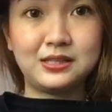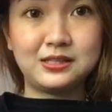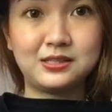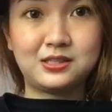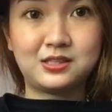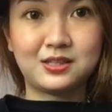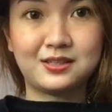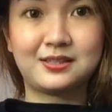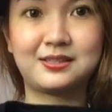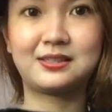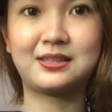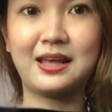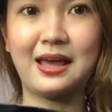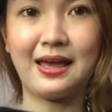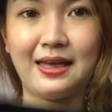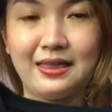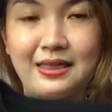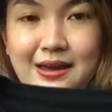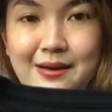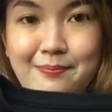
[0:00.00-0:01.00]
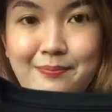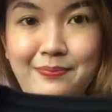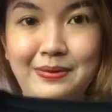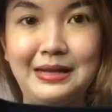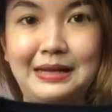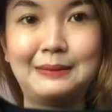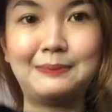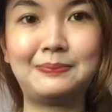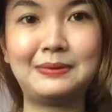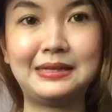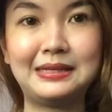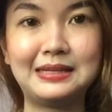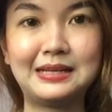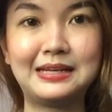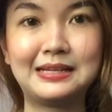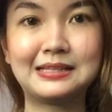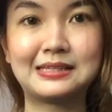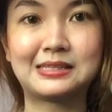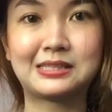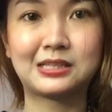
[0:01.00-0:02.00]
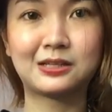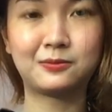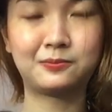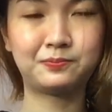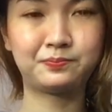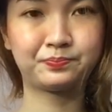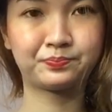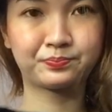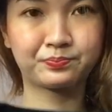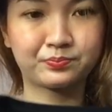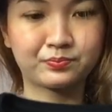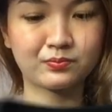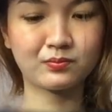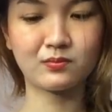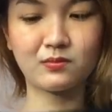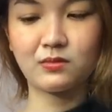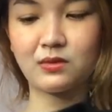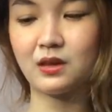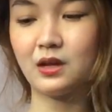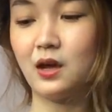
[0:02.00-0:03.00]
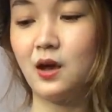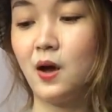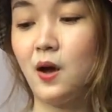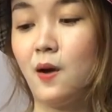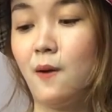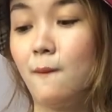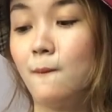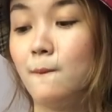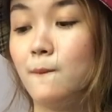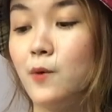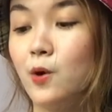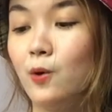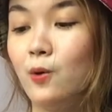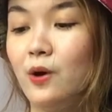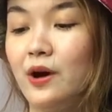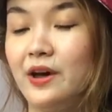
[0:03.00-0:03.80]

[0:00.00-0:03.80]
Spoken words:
is just the Pilipinas Bow